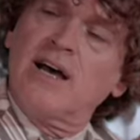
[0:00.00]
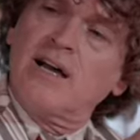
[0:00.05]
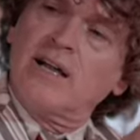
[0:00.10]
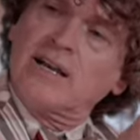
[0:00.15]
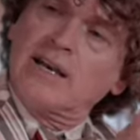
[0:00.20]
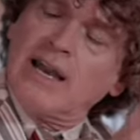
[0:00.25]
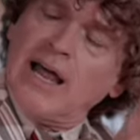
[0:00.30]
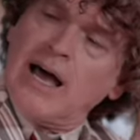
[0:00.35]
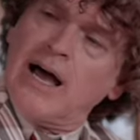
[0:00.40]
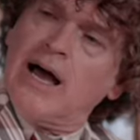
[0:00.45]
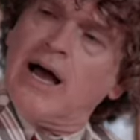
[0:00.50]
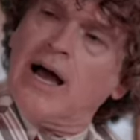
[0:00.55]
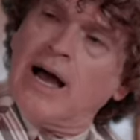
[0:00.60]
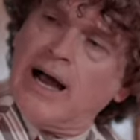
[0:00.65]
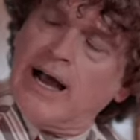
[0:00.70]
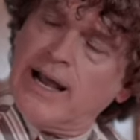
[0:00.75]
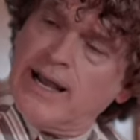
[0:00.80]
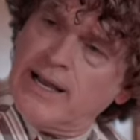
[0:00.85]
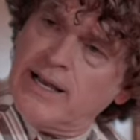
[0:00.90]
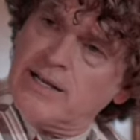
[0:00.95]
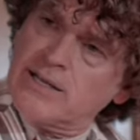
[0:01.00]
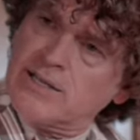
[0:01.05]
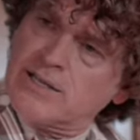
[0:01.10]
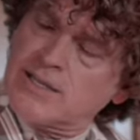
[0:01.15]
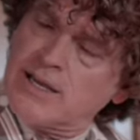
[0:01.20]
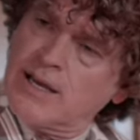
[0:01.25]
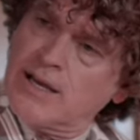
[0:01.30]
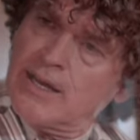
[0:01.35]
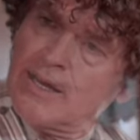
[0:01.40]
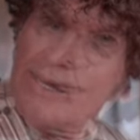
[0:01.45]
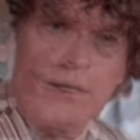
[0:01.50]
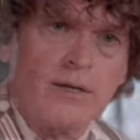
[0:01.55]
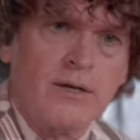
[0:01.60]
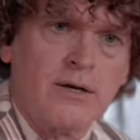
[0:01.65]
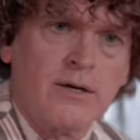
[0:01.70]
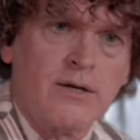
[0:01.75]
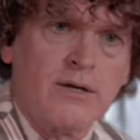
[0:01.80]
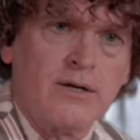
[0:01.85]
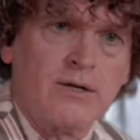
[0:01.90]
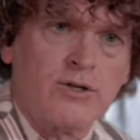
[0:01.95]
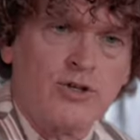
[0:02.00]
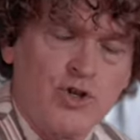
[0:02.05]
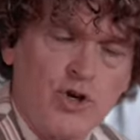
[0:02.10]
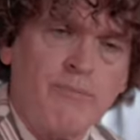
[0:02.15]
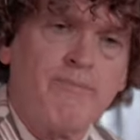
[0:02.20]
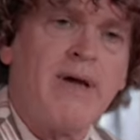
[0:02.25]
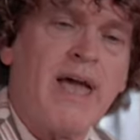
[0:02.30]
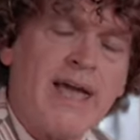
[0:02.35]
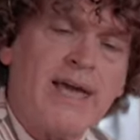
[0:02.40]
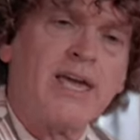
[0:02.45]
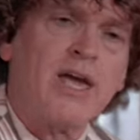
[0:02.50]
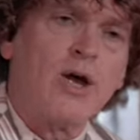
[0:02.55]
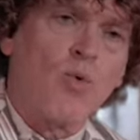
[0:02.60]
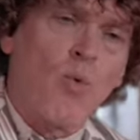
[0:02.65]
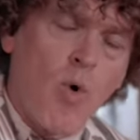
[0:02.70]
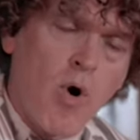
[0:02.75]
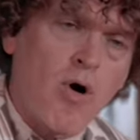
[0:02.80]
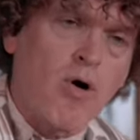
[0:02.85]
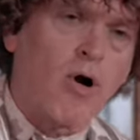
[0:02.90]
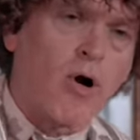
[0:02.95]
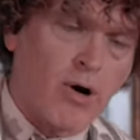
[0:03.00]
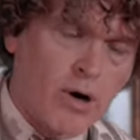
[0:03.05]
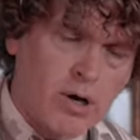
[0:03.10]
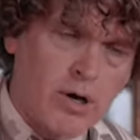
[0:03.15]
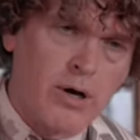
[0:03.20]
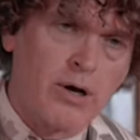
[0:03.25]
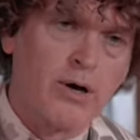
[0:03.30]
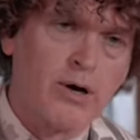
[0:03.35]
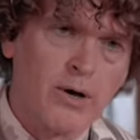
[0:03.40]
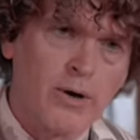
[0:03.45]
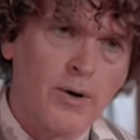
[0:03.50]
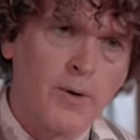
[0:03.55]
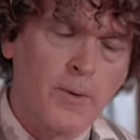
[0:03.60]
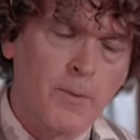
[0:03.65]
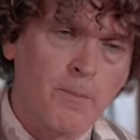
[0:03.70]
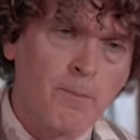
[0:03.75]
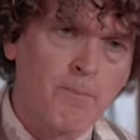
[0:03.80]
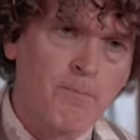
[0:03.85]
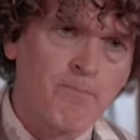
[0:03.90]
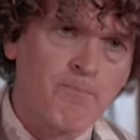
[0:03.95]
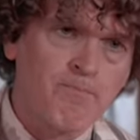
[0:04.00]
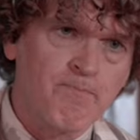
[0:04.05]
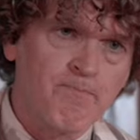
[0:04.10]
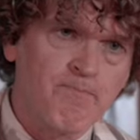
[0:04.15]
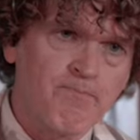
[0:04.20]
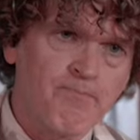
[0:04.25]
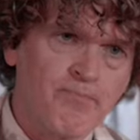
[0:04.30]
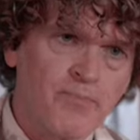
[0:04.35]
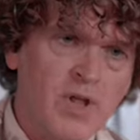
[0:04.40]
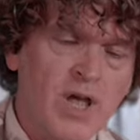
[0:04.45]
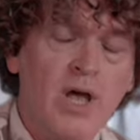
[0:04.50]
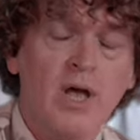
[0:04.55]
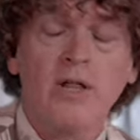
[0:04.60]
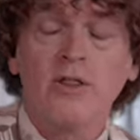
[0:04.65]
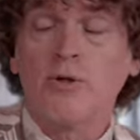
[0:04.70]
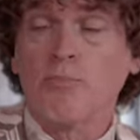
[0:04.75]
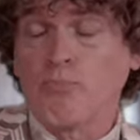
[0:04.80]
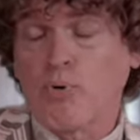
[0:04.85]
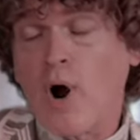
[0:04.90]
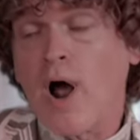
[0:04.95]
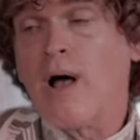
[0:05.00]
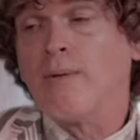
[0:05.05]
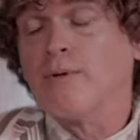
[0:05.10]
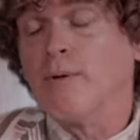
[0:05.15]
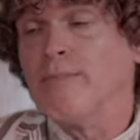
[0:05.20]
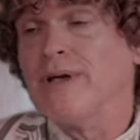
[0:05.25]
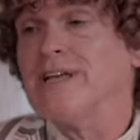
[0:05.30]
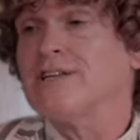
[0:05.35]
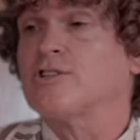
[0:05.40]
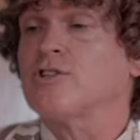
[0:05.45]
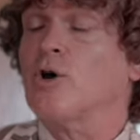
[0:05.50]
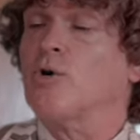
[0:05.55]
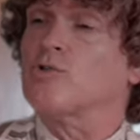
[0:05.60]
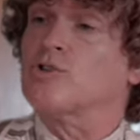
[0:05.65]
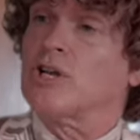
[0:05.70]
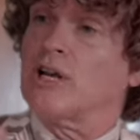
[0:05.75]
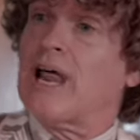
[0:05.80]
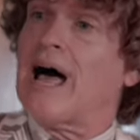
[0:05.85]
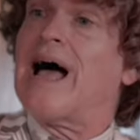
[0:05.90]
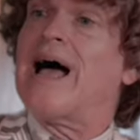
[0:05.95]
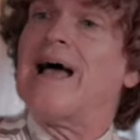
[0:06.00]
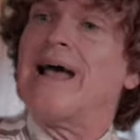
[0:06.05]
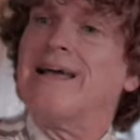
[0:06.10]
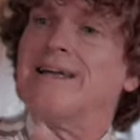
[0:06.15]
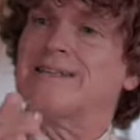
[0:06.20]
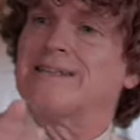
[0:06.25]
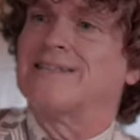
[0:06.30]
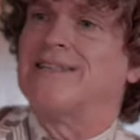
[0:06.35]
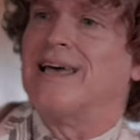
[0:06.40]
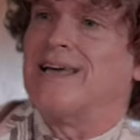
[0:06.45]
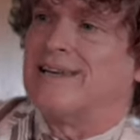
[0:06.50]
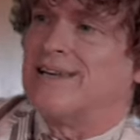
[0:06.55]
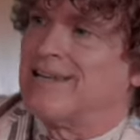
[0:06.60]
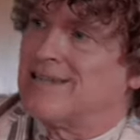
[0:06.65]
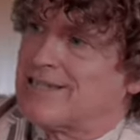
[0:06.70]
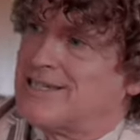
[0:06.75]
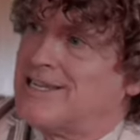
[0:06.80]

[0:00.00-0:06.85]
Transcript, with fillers: lies to make it work. The problem is those lies that